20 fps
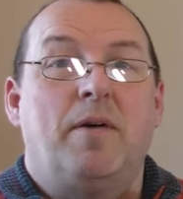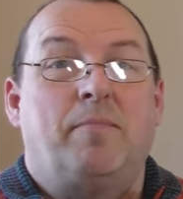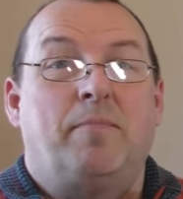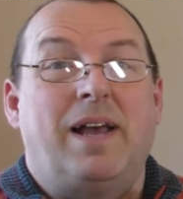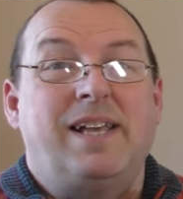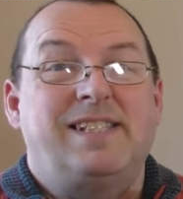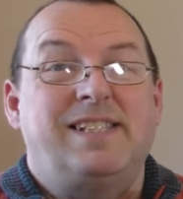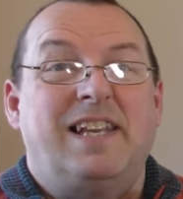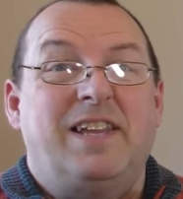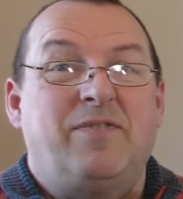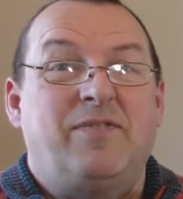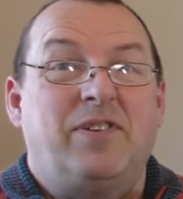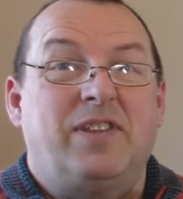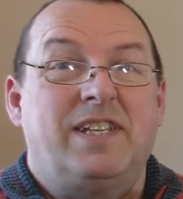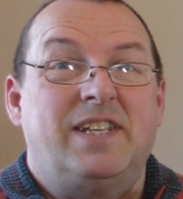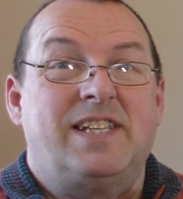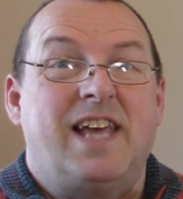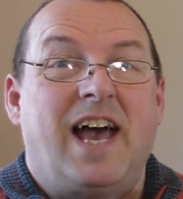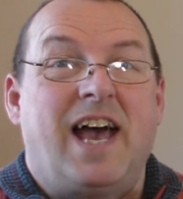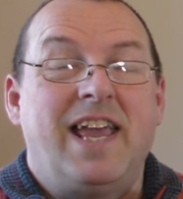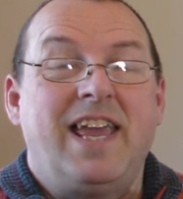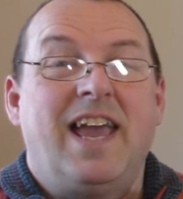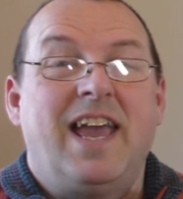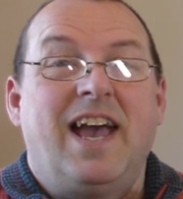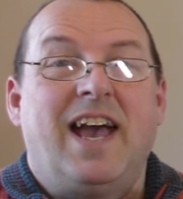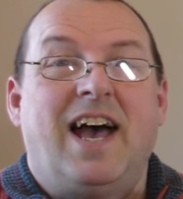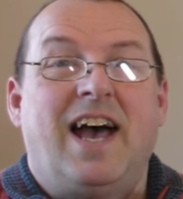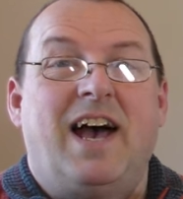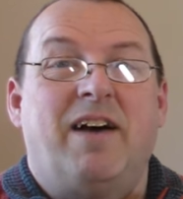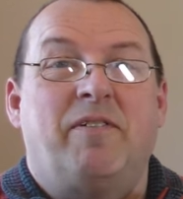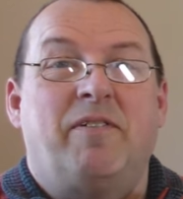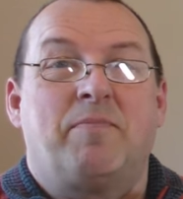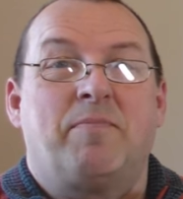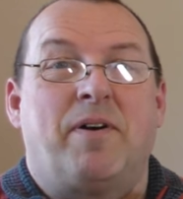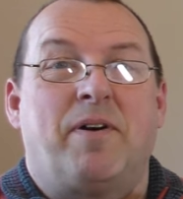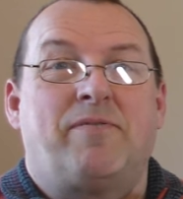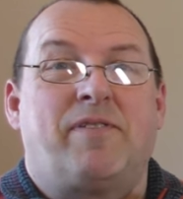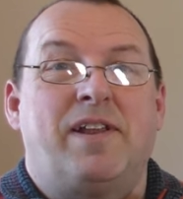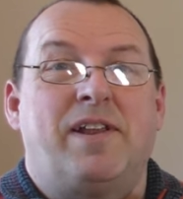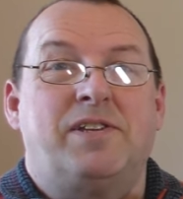basically for the day with
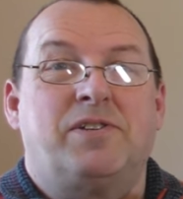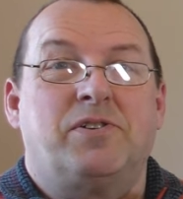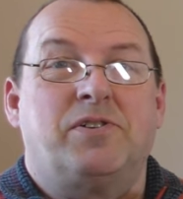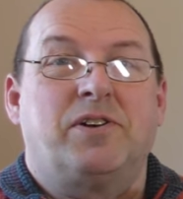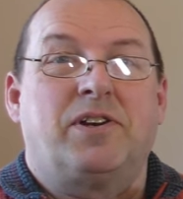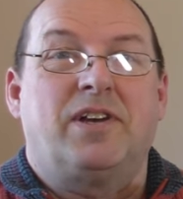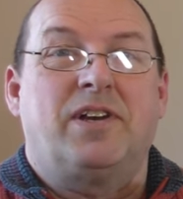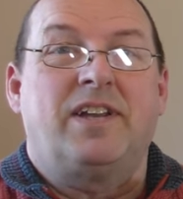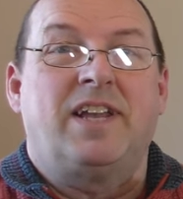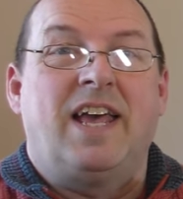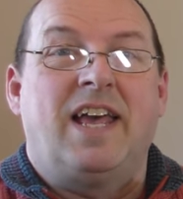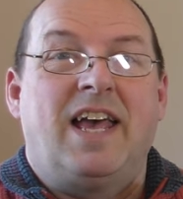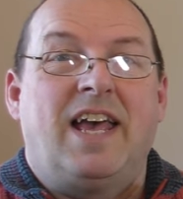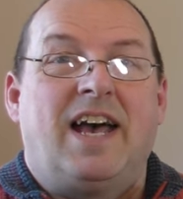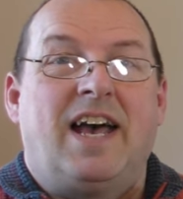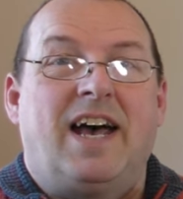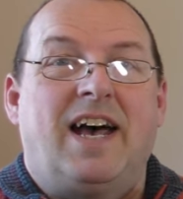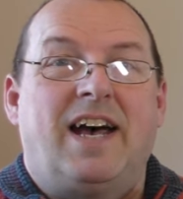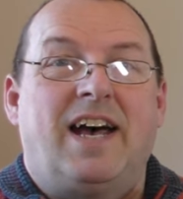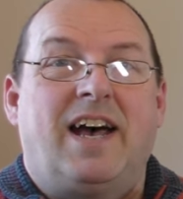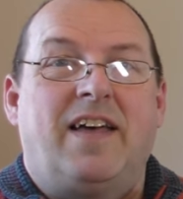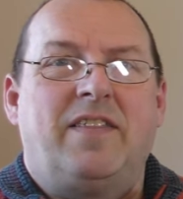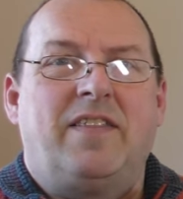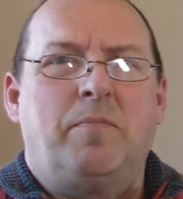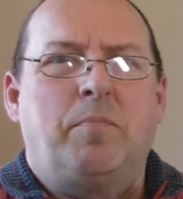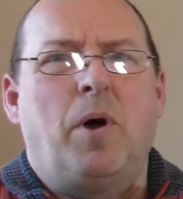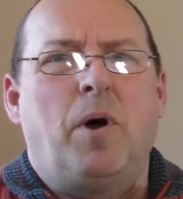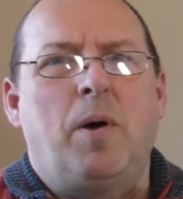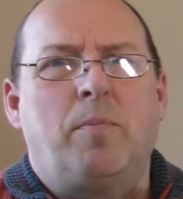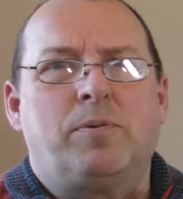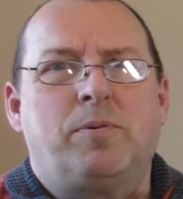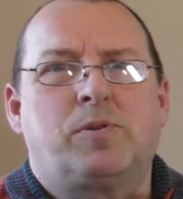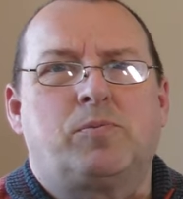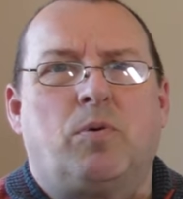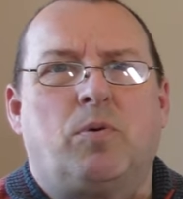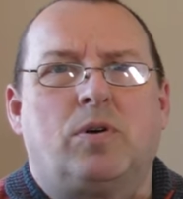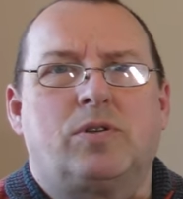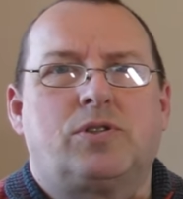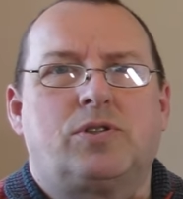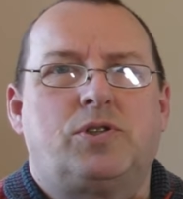my friend Duncan, and the
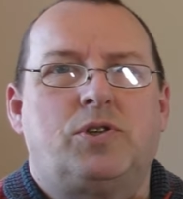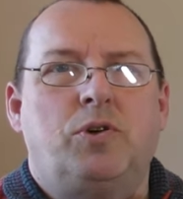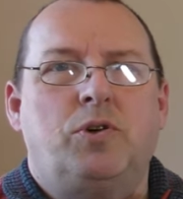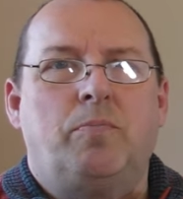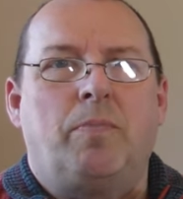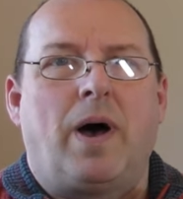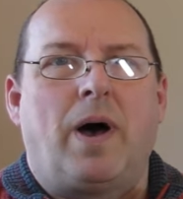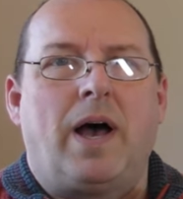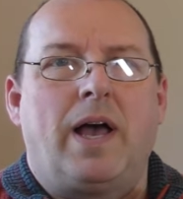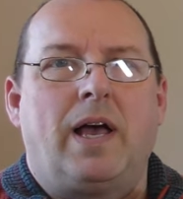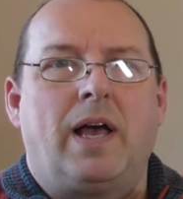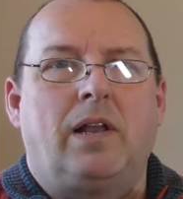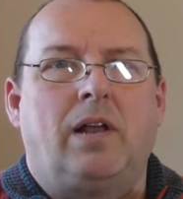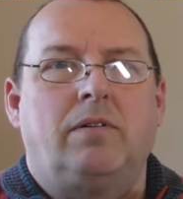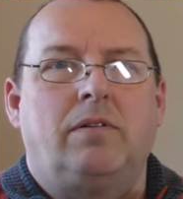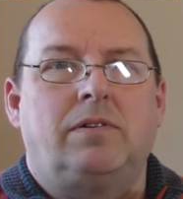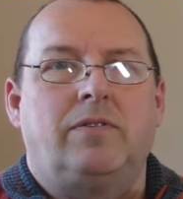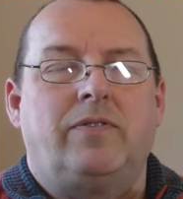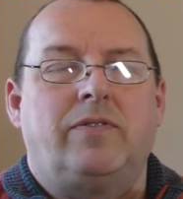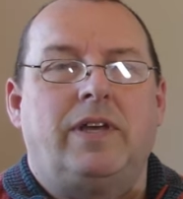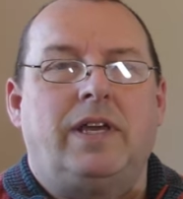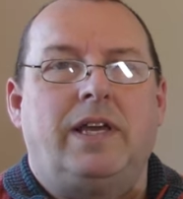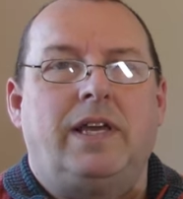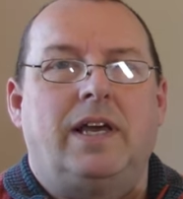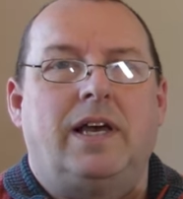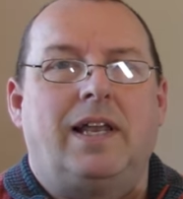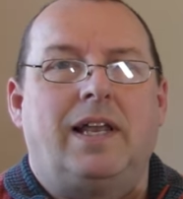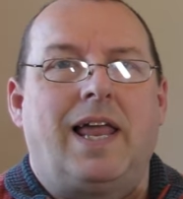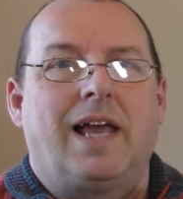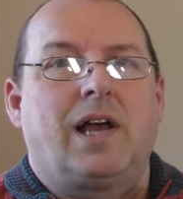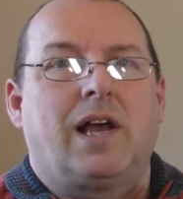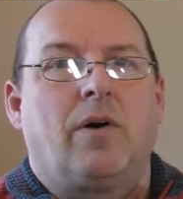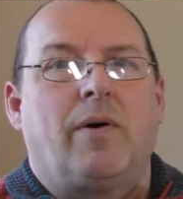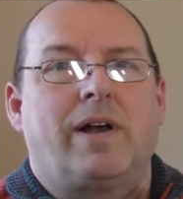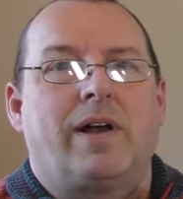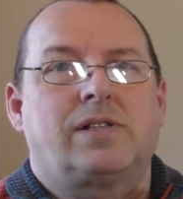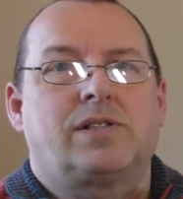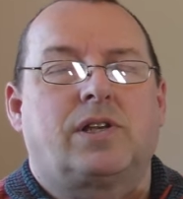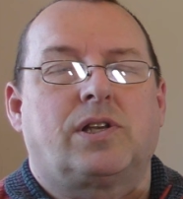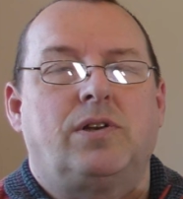purpose was to buy a load of the Lego
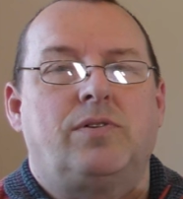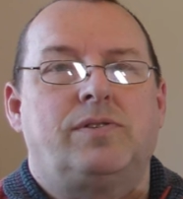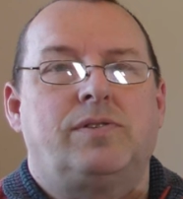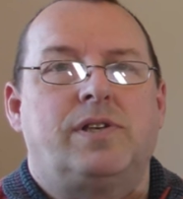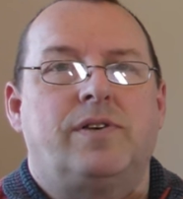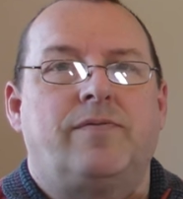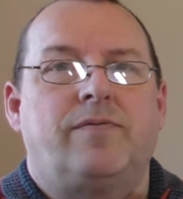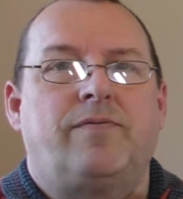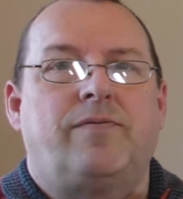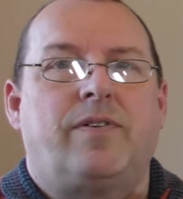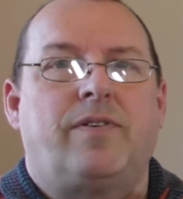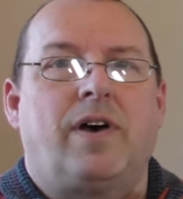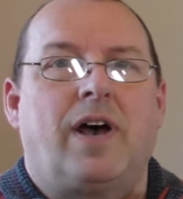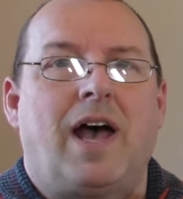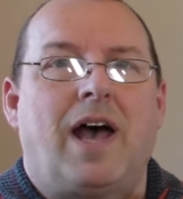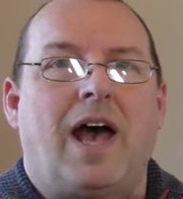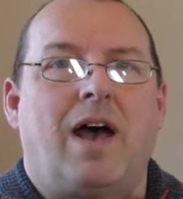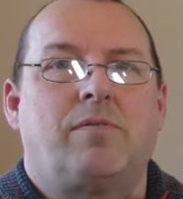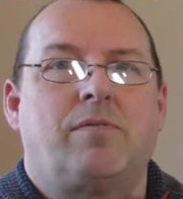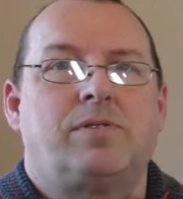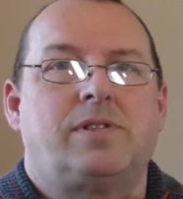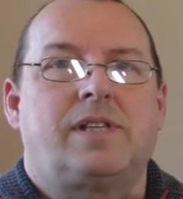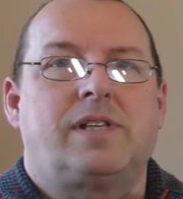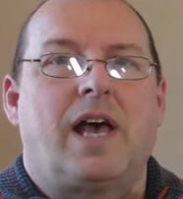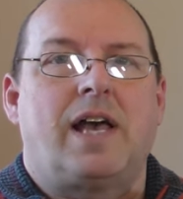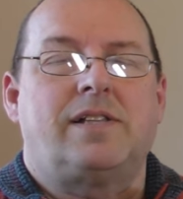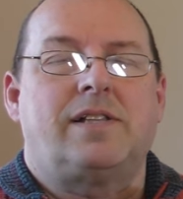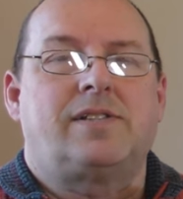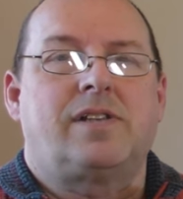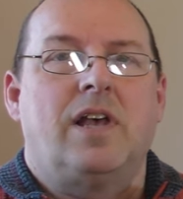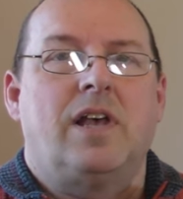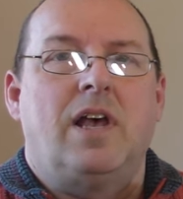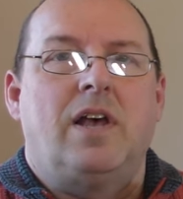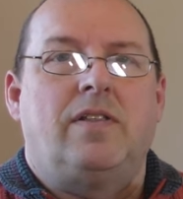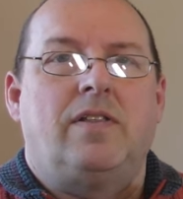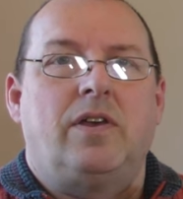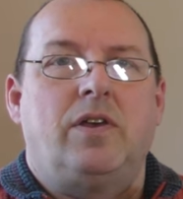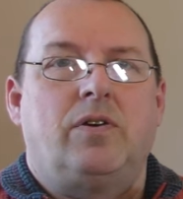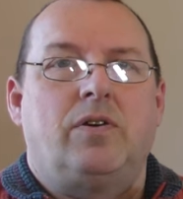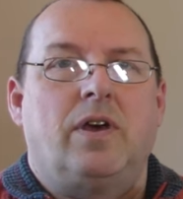exclusive house sets
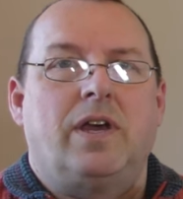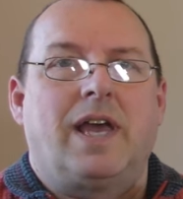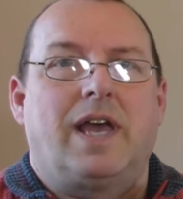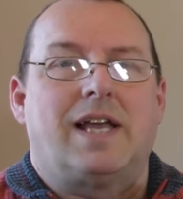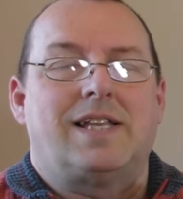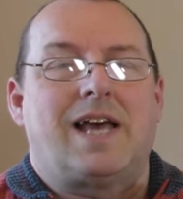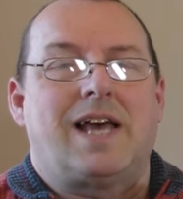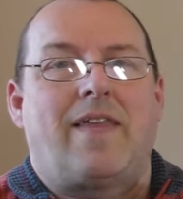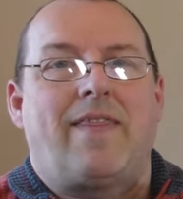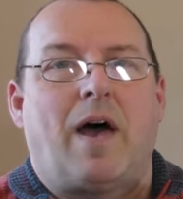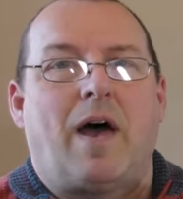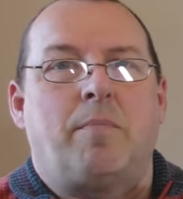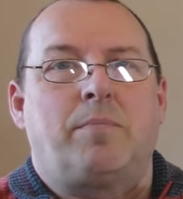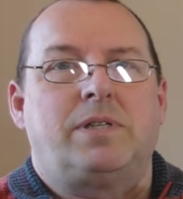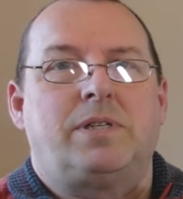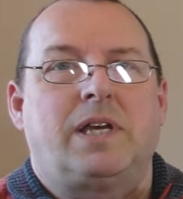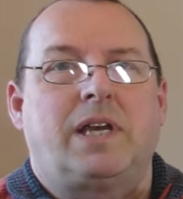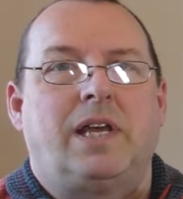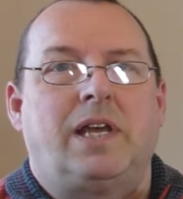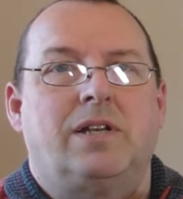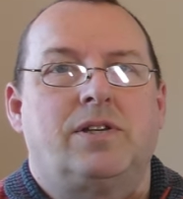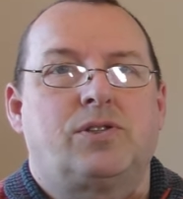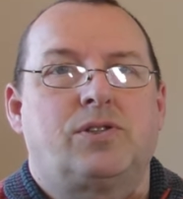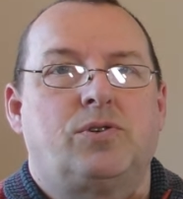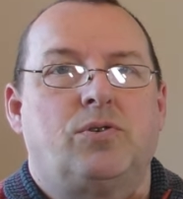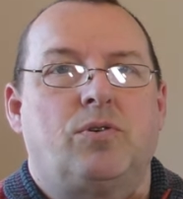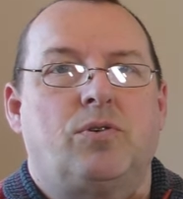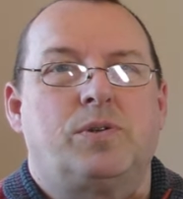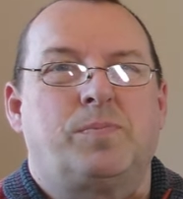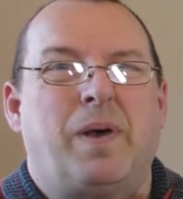that you can get at that particular store.